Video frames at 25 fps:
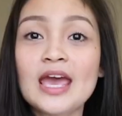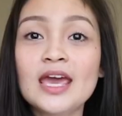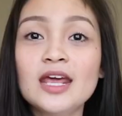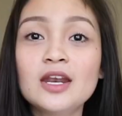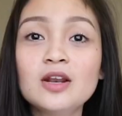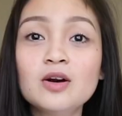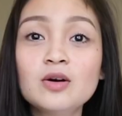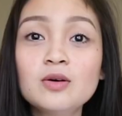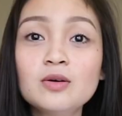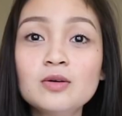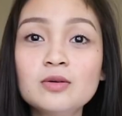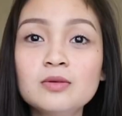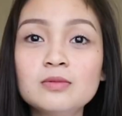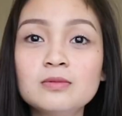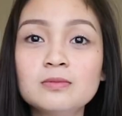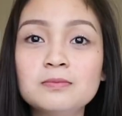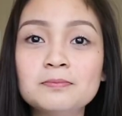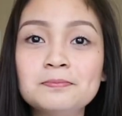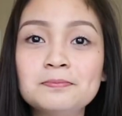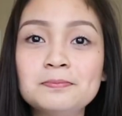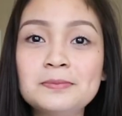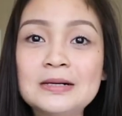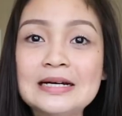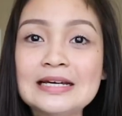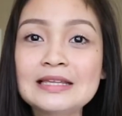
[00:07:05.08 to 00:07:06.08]
And oh,
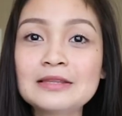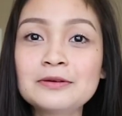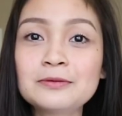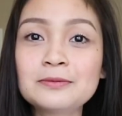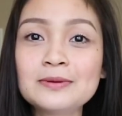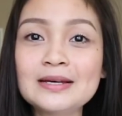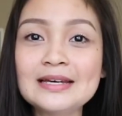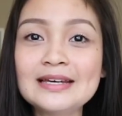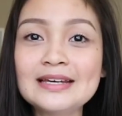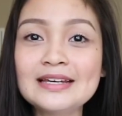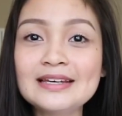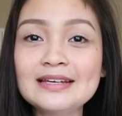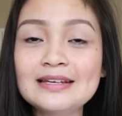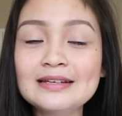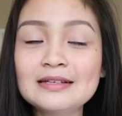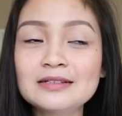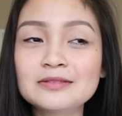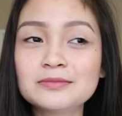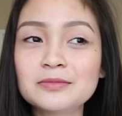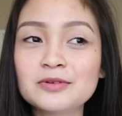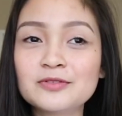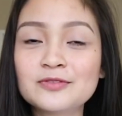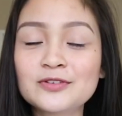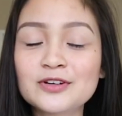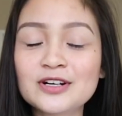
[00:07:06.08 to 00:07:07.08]
by the way,
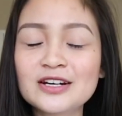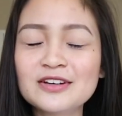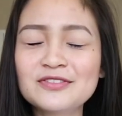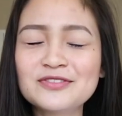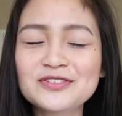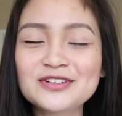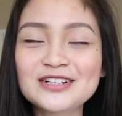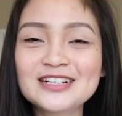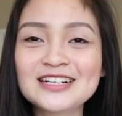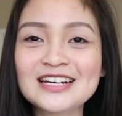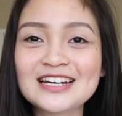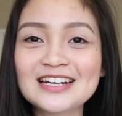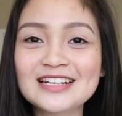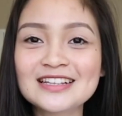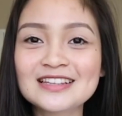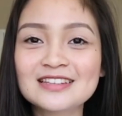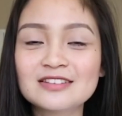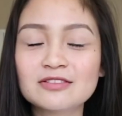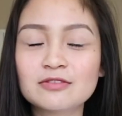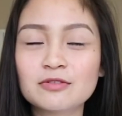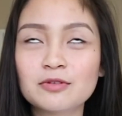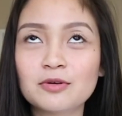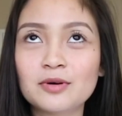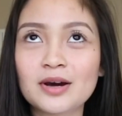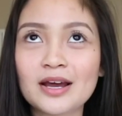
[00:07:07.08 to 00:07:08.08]
before I forget,
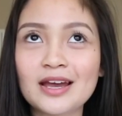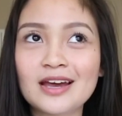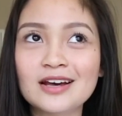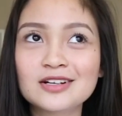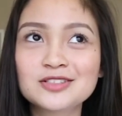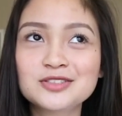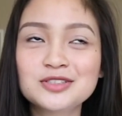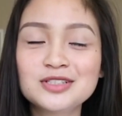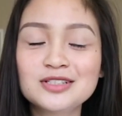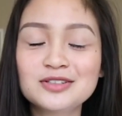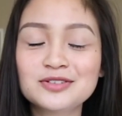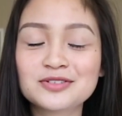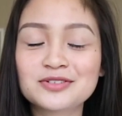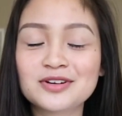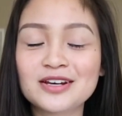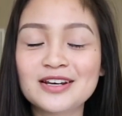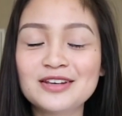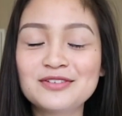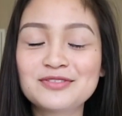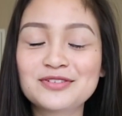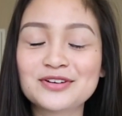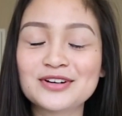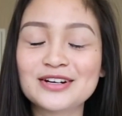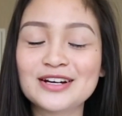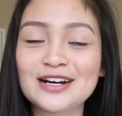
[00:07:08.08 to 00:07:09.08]
no, I actually
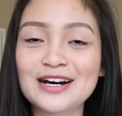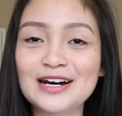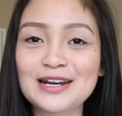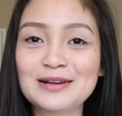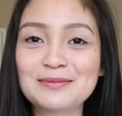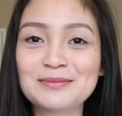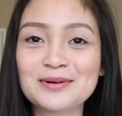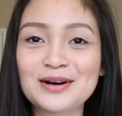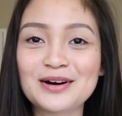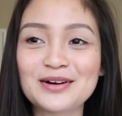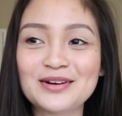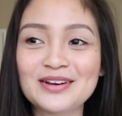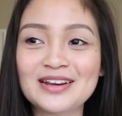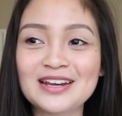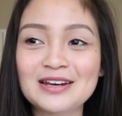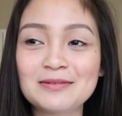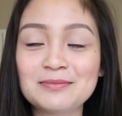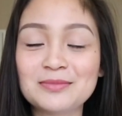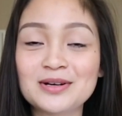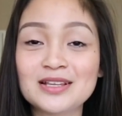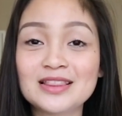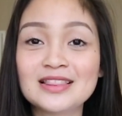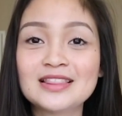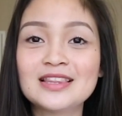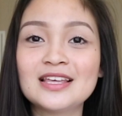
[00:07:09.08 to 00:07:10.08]
already forgot about
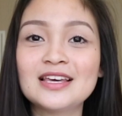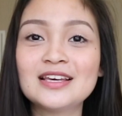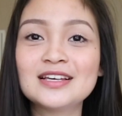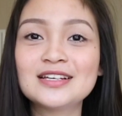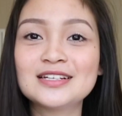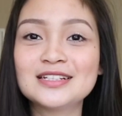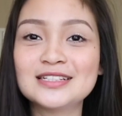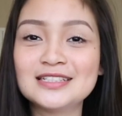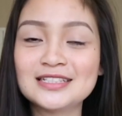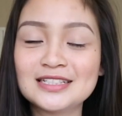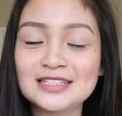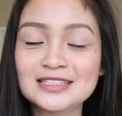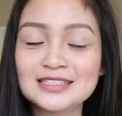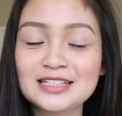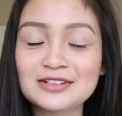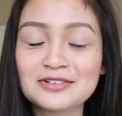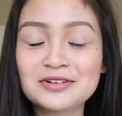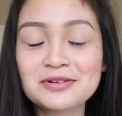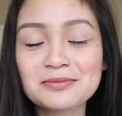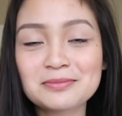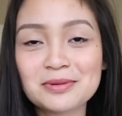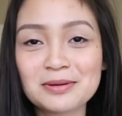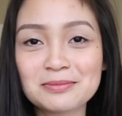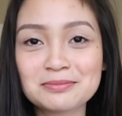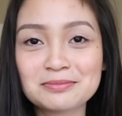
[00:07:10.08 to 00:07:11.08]
it, but thank goodness I
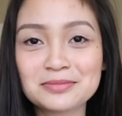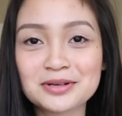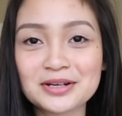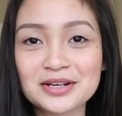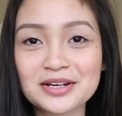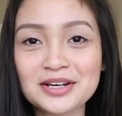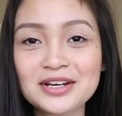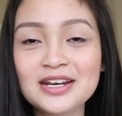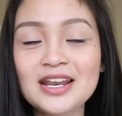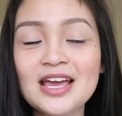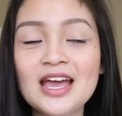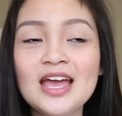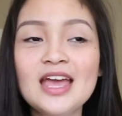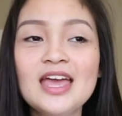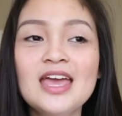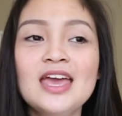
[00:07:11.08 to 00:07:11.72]
remembered.